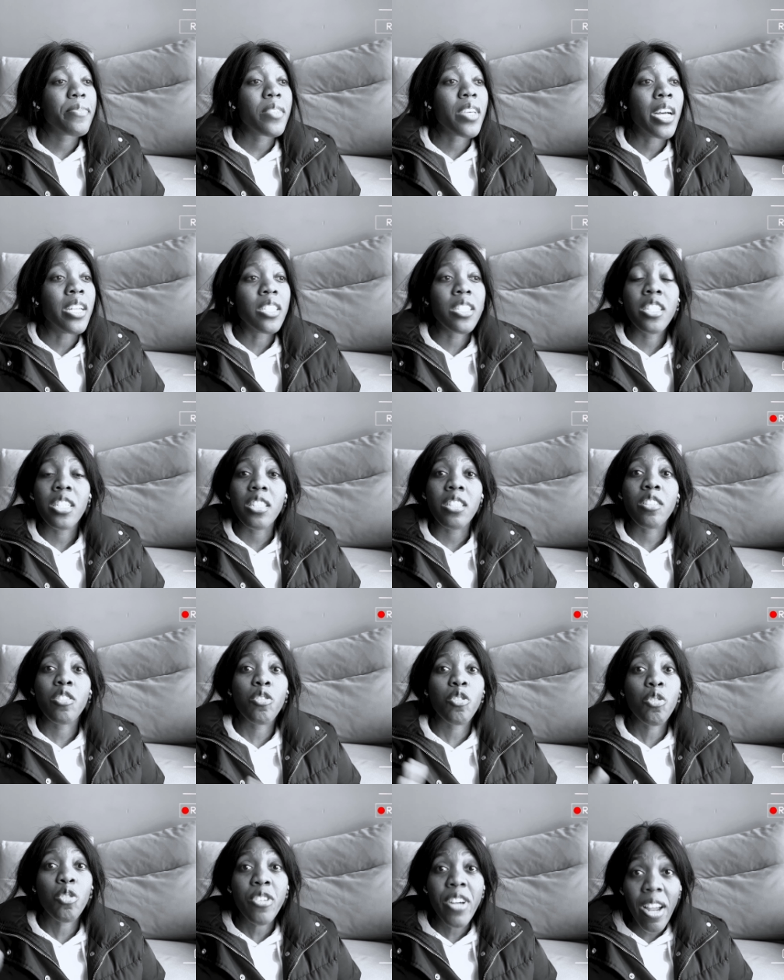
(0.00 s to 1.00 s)
And just
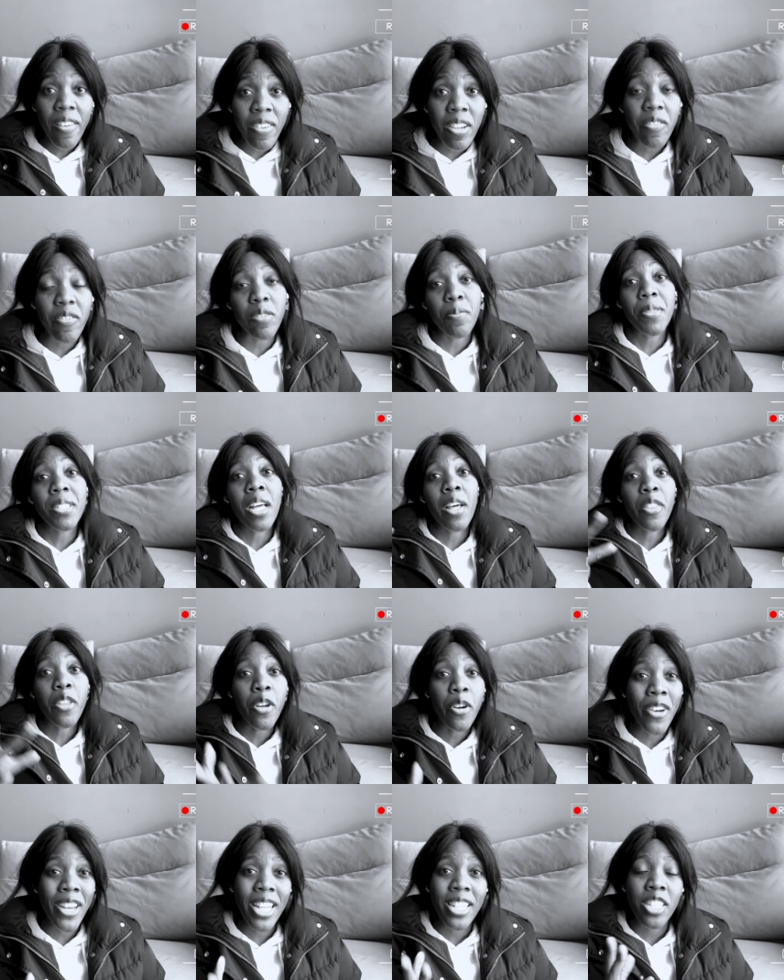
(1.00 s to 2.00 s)
traveling from South
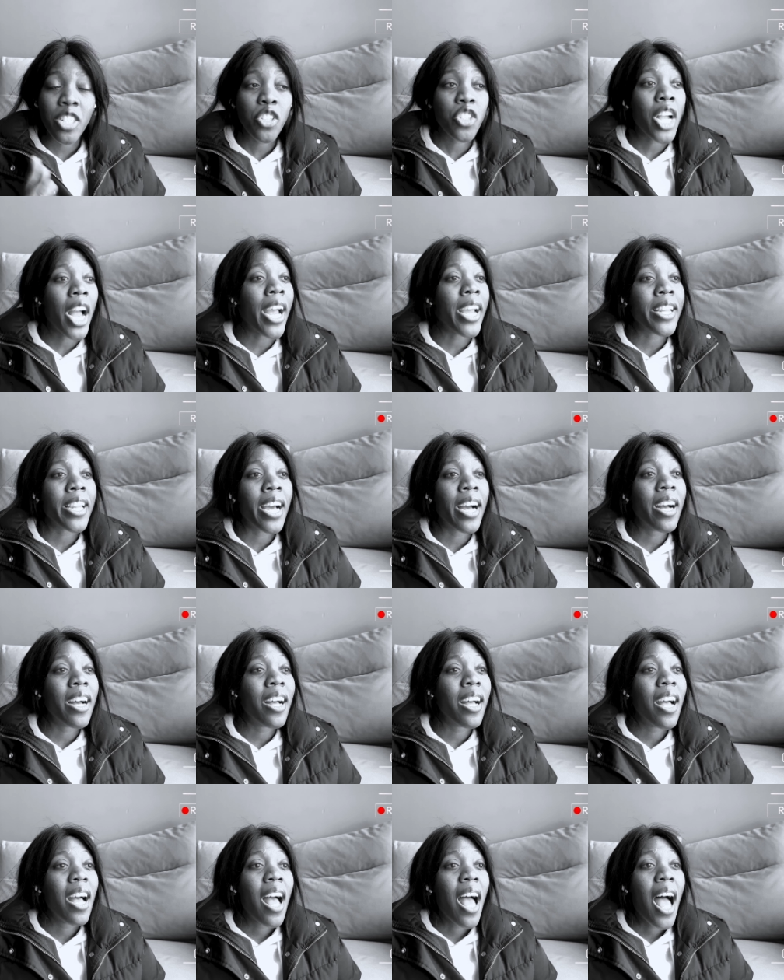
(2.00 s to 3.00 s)
Korea to China
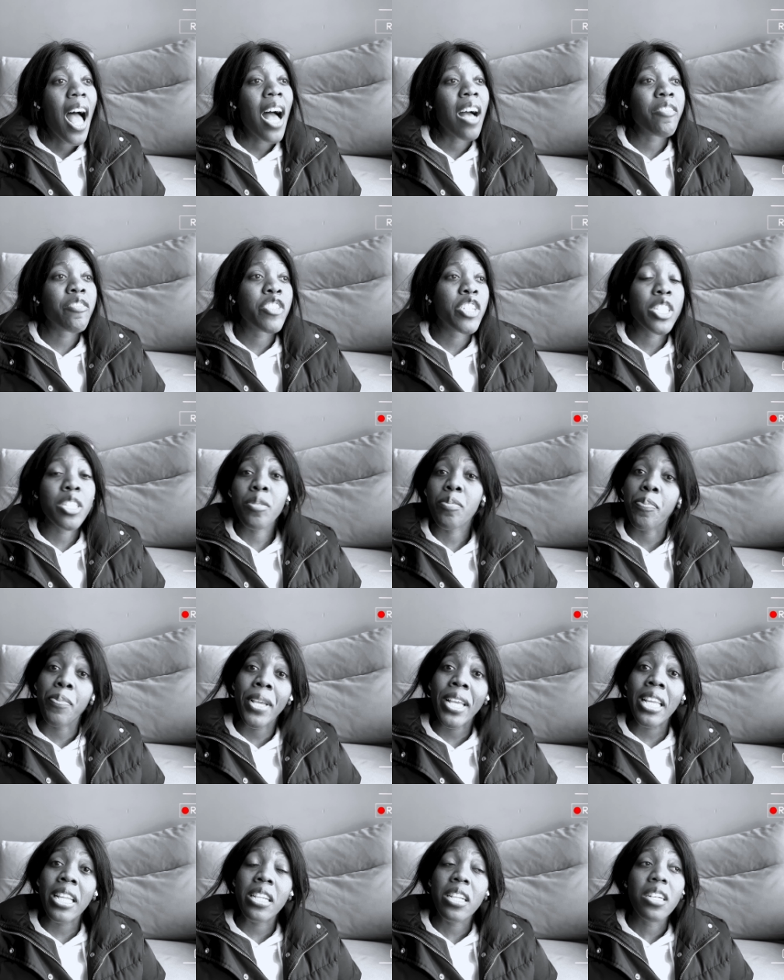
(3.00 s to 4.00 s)
have just
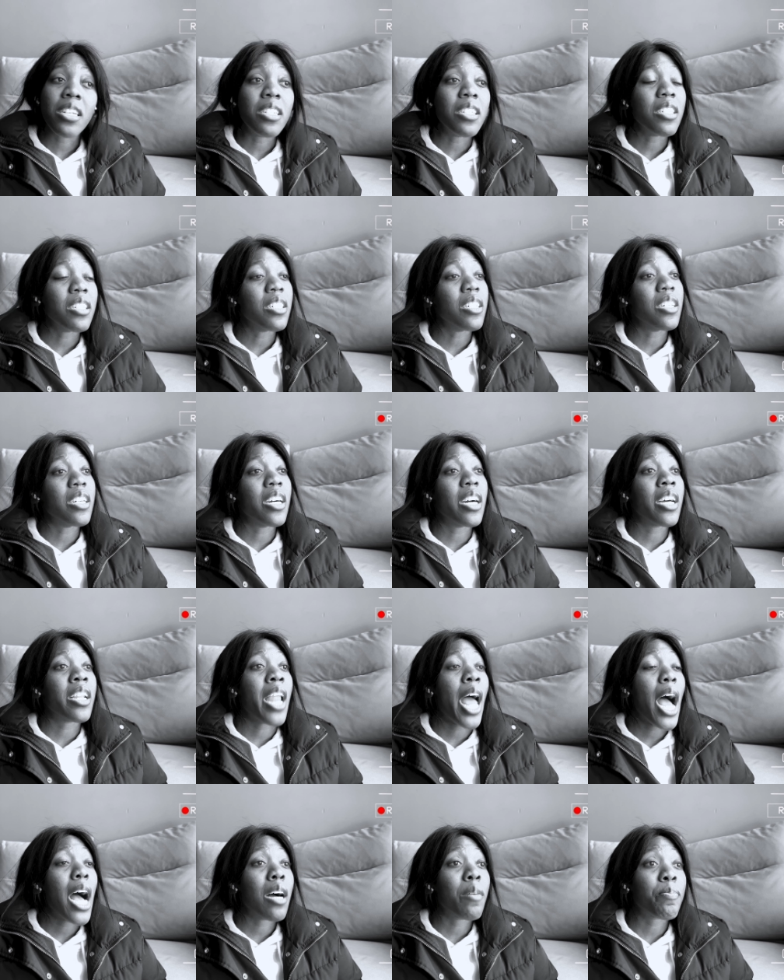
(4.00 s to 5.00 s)
been an
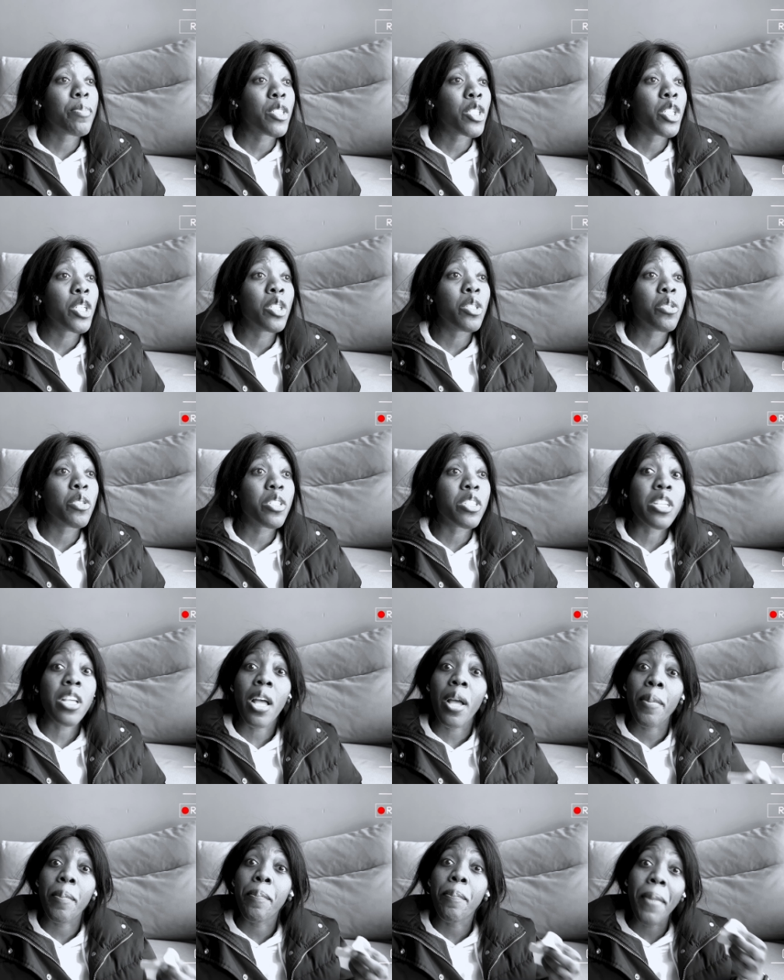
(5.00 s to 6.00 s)
absolute
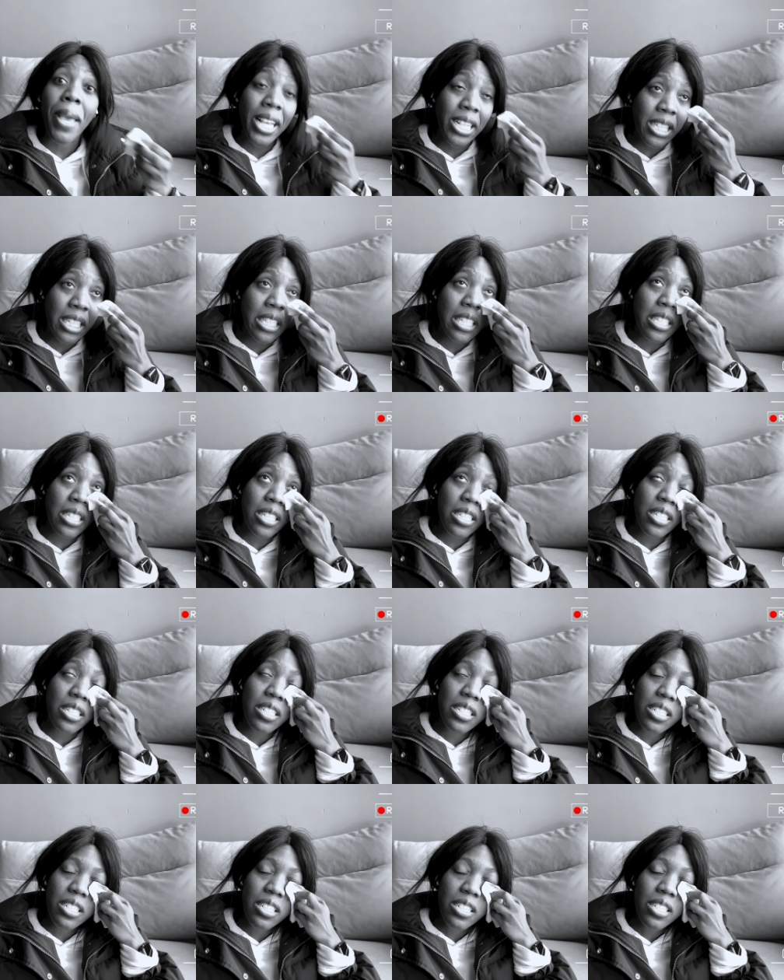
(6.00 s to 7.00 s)
mess.
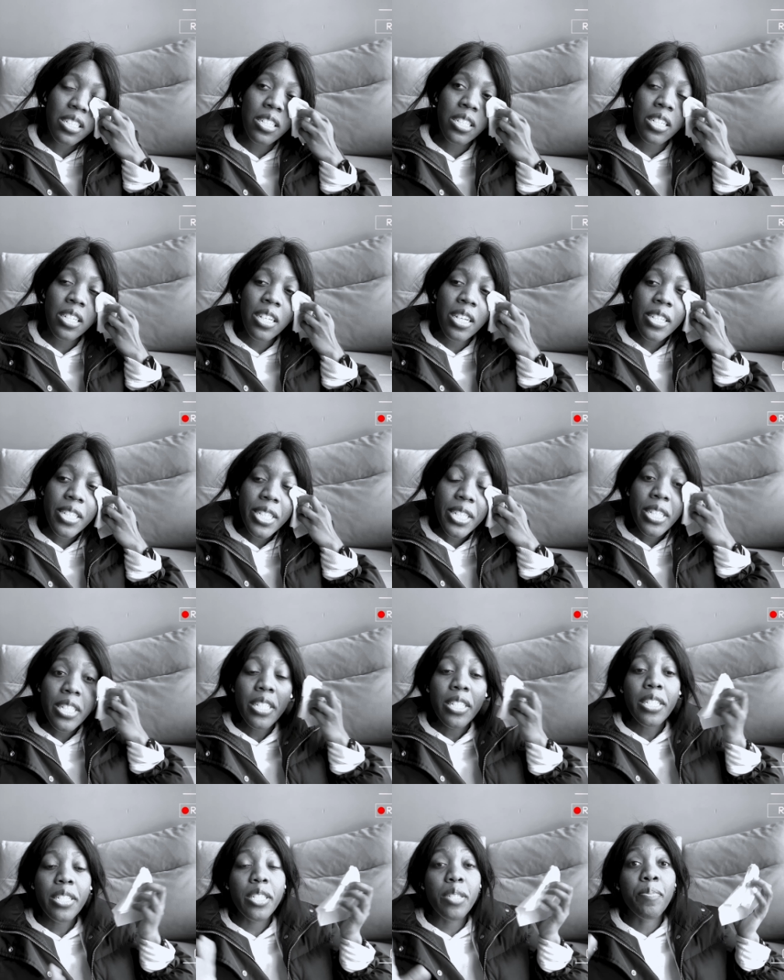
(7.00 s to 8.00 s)

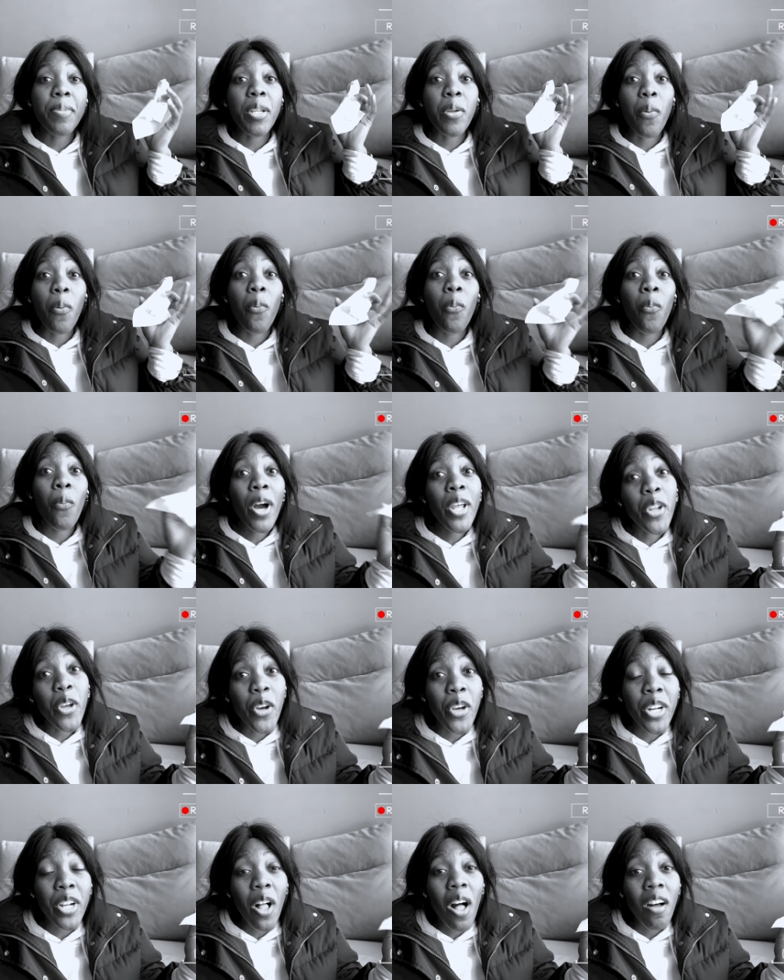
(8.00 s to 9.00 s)
It's been one
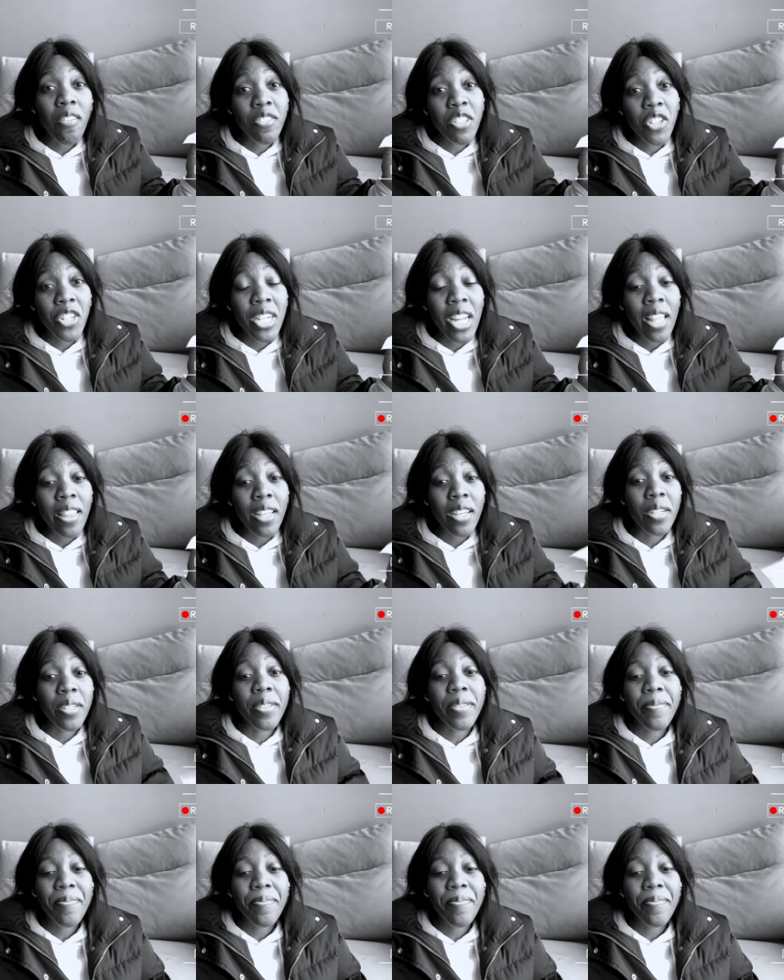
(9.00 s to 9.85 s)
hurdle after another.